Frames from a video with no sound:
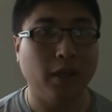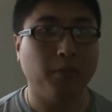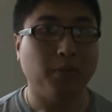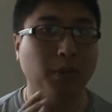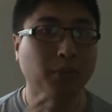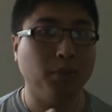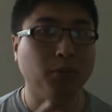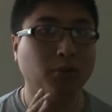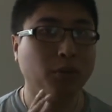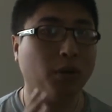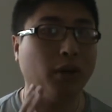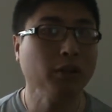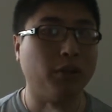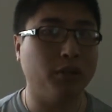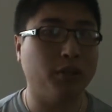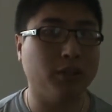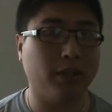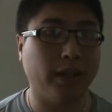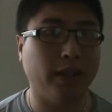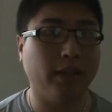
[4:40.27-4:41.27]
People don't
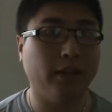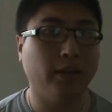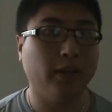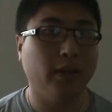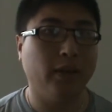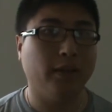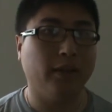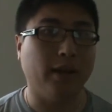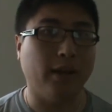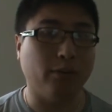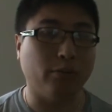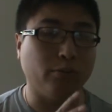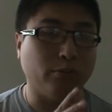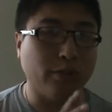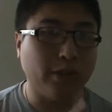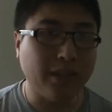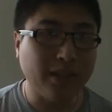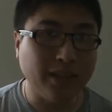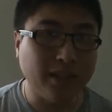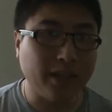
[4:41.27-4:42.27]
understand that
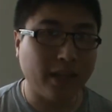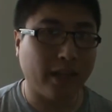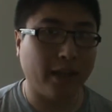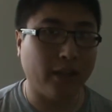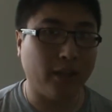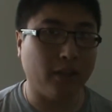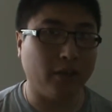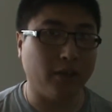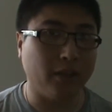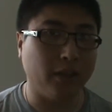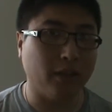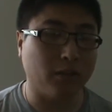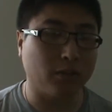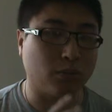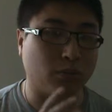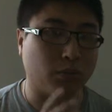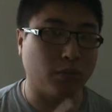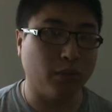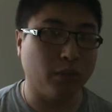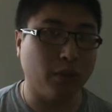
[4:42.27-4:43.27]
retail is
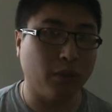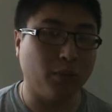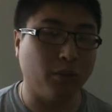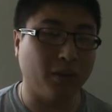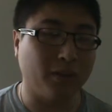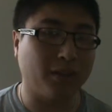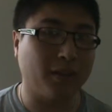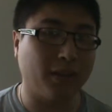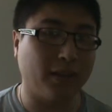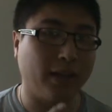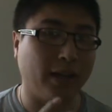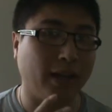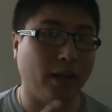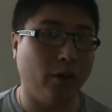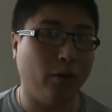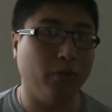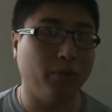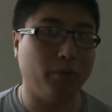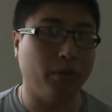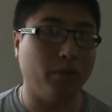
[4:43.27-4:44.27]
really what's going to
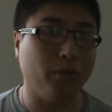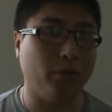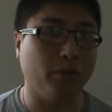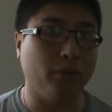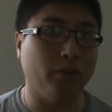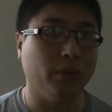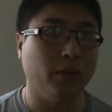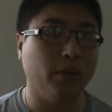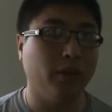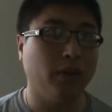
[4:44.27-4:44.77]
help you